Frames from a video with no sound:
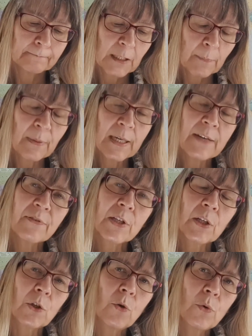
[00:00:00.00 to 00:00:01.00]
Beliefs
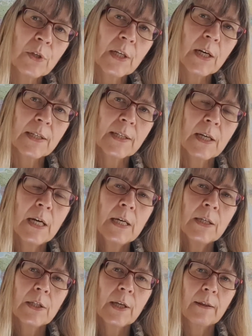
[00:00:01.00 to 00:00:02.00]
that cause us
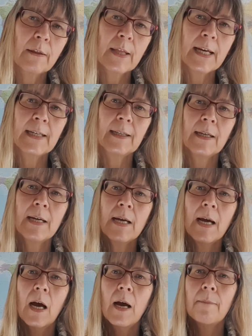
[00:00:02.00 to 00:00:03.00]
to think,
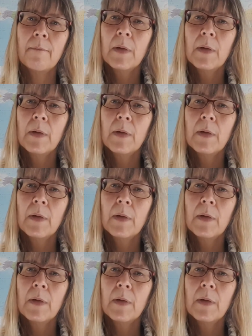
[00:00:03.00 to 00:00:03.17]
I'm